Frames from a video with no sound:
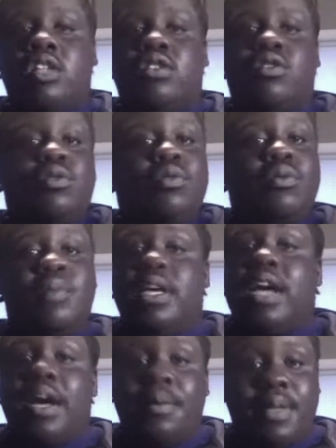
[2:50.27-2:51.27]
to be
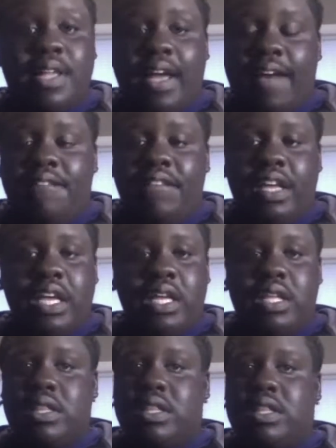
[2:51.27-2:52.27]
up in y'all
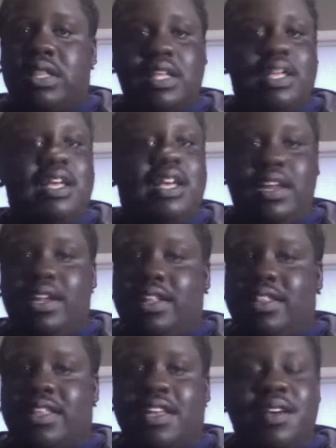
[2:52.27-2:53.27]
face in
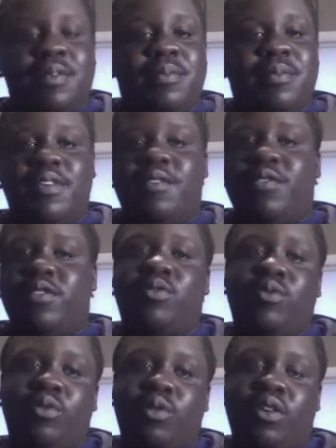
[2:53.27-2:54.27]
this camera for
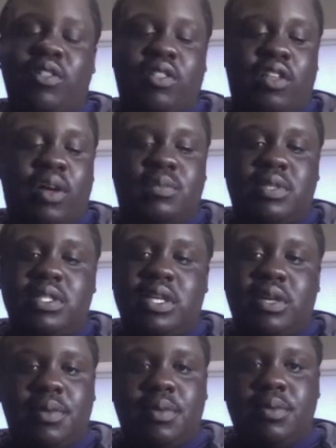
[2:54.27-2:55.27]
too long. So I'm just
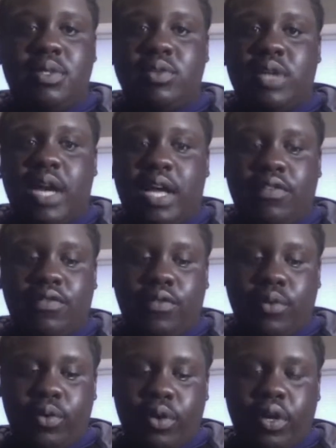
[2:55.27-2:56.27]
gonna be with you guys
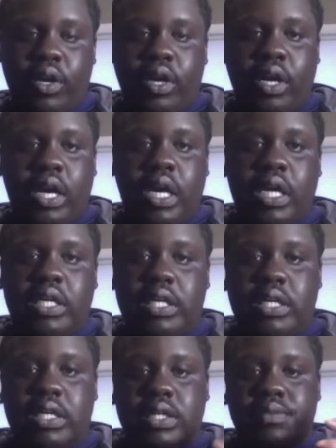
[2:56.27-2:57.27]
for
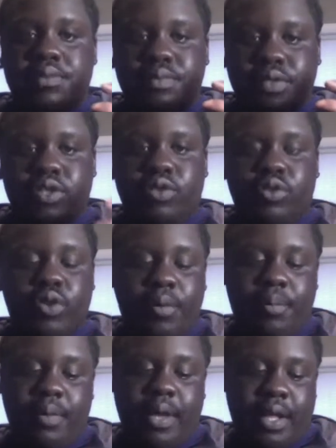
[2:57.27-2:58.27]
a short
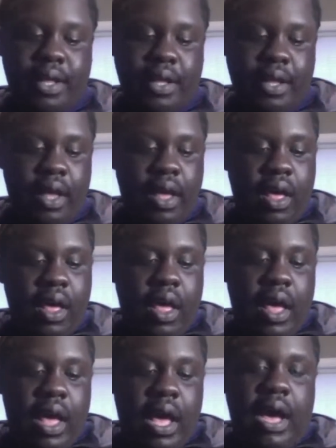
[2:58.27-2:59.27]
minute.
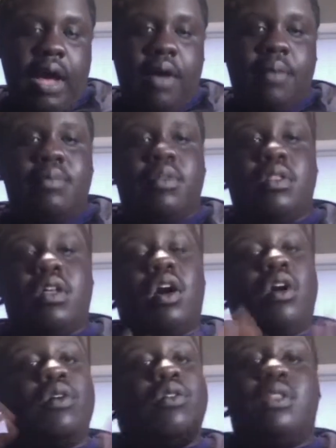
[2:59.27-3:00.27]

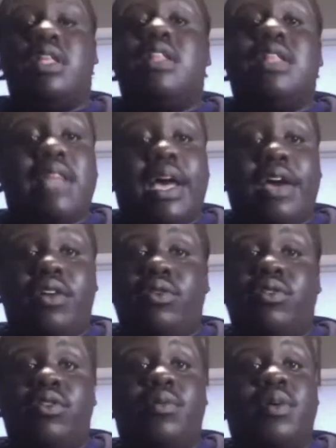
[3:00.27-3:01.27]
So you've seen the title, so we're